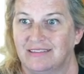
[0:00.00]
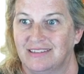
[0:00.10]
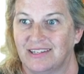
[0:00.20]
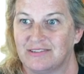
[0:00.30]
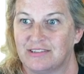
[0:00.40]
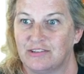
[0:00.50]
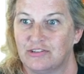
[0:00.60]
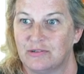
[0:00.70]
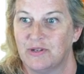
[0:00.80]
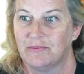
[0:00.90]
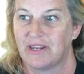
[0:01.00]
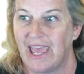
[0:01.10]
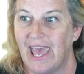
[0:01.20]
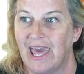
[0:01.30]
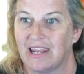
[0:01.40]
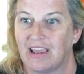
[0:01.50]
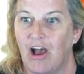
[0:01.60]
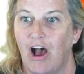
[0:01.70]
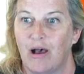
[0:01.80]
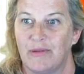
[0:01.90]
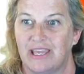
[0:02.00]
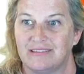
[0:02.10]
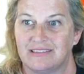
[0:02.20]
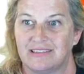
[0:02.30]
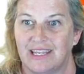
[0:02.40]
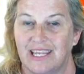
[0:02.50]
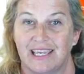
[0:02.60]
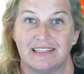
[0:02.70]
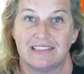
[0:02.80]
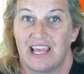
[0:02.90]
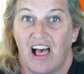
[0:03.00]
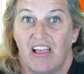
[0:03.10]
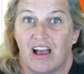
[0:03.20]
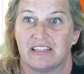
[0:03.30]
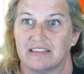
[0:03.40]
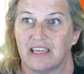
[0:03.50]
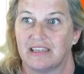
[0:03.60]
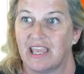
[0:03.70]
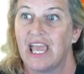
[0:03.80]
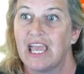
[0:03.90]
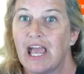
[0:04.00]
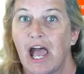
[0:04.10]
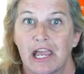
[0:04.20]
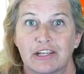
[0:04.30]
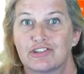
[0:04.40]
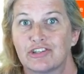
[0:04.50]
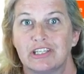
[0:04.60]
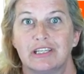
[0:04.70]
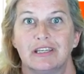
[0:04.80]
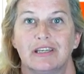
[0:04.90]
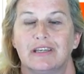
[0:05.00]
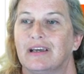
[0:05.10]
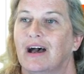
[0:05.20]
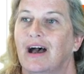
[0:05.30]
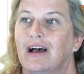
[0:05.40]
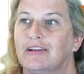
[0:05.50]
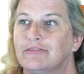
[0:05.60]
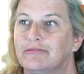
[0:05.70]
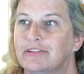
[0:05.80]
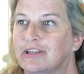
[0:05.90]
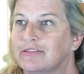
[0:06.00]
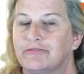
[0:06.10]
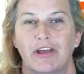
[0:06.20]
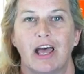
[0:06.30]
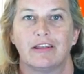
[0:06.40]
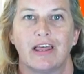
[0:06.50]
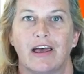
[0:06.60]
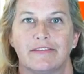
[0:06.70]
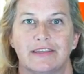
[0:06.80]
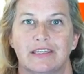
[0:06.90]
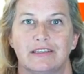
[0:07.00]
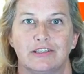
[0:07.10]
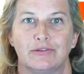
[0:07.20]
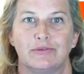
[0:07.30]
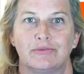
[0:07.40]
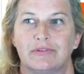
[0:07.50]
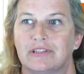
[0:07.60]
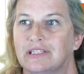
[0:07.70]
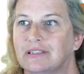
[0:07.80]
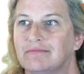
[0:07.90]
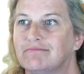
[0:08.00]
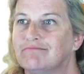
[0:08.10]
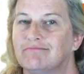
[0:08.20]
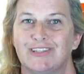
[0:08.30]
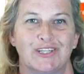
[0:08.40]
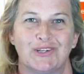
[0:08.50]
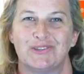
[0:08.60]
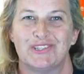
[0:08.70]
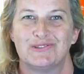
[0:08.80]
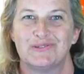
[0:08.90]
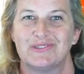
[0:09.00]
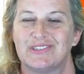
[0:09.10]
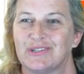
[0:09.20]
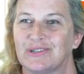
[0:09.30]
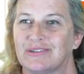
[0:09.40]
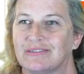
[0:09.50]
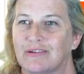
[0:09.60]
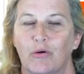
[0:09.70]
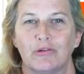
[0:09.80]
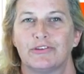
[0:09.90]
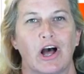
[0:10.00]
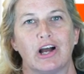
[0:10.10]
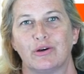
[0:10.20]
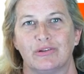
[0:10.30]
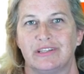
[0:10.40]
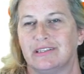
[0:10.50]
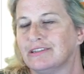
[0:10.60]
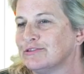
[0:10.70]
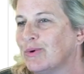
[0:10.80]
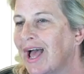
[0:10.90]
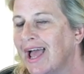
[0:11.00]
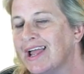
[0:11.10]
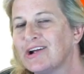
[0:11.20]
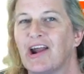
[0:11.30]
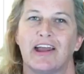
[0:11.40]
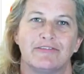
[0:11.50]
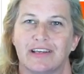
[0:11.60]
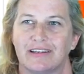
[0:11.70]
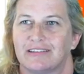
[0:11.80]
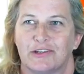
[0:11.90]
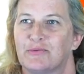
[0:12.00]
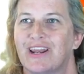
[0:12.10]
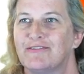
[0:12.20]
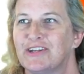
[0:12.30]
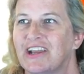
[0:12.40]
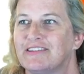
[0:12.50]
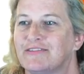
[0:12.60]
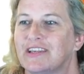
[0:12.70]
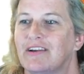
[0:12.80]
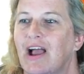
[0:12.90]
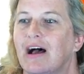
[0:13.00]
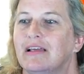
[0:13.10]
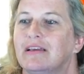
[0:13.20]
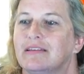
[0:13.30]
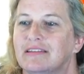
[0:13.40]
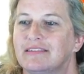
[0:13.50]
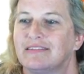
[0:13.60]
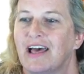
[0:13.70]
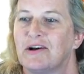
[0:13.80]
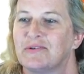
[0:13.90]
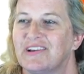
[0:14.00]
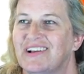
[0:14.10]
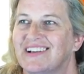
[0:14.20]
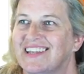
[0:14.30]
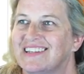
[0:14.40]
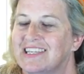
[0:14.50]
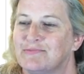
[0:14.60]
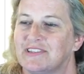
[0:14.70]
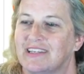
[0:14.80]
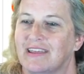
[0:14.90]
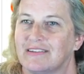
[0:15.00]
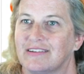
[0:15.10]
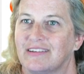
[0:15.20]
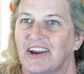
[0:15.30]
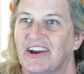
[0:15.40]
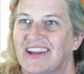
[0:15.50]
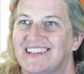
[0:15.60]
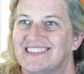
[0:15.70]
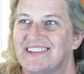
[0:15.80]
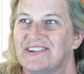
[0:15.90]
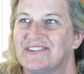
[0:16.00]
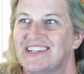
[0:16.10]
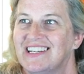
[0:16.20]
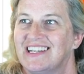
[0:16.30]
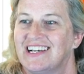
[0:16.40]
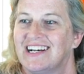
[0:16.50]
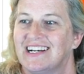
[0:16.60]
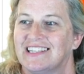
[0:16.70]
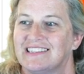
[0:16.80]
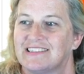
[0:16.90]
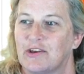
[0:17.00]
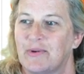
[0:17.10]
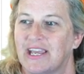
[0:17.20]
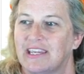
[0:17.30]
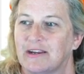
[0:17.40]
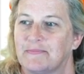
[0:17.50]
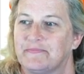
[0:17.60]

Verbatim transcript: you know so you should be able to add a comment and tell us like hey i actually uh, you know found out that you can you know use your old dongle in this way or i found out you know whatever you guys figure out this is how we all kind of keep it together all right so uh, let's go back here